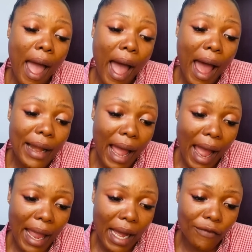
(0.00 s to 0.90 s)
and
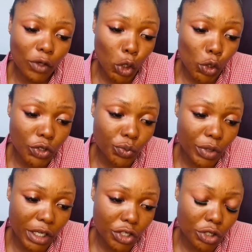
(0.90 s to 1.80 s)
I have close
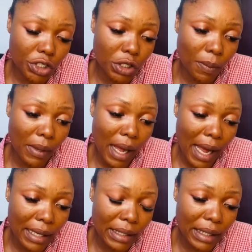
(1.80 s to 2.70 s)
relationship
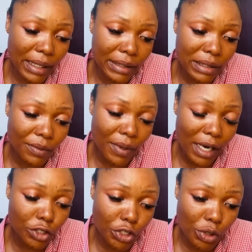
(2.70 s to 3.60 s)
and
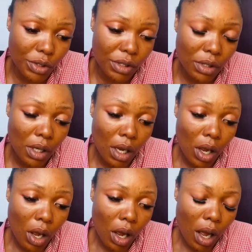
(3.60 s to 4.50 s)
interactions
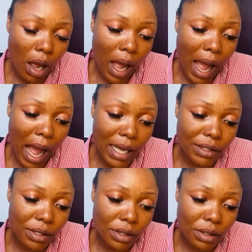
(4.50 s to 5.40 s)

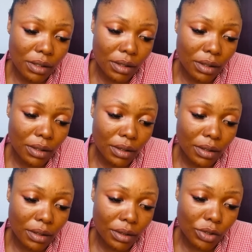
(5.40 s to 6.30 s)
as
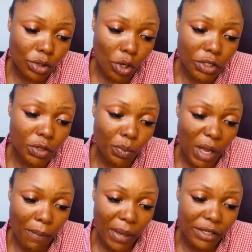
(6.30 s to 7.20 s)
staunch
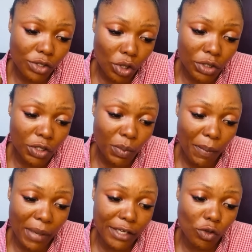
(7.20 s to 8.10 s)
members
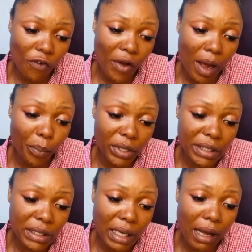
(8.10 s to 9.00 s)
of our
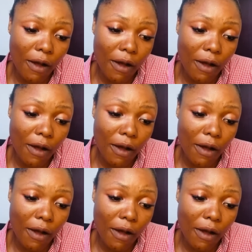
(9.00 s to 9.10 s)
political